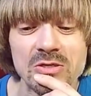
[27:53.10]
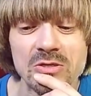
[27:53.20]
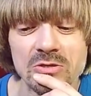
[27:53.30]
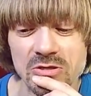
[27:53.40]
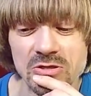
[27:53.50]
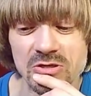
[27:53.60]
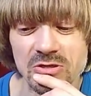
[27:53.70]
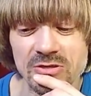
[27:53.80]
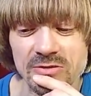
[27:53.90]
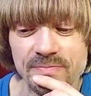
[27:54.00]

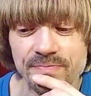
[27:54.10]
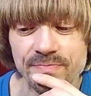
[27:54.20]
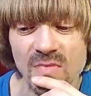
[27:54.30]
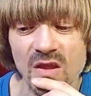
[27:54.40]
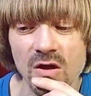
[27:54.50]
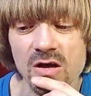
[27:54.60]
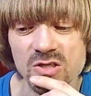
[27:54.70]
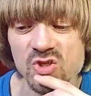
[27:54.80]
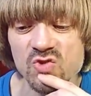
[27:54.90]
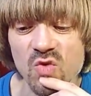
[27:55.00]

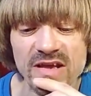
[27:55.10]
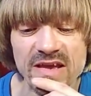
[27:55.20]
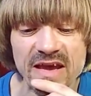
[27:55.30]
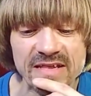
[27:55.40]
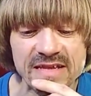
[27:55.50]
August 28th,